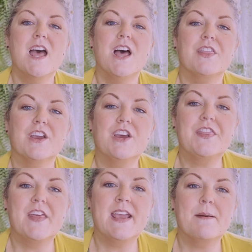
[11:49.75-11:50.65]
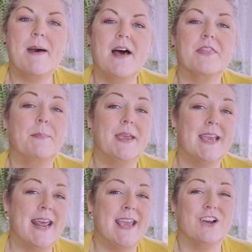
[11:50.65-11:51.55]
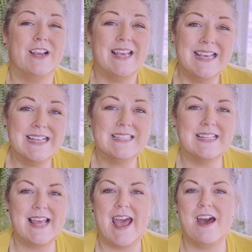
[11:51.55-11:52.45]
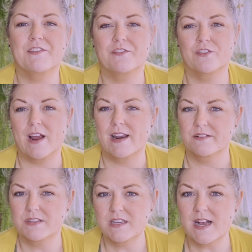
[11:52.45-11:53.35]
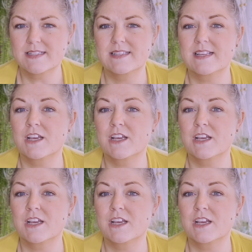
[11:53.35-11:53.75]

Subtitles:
The good thing about the Pig and Anchor is that they have a variety of sauces,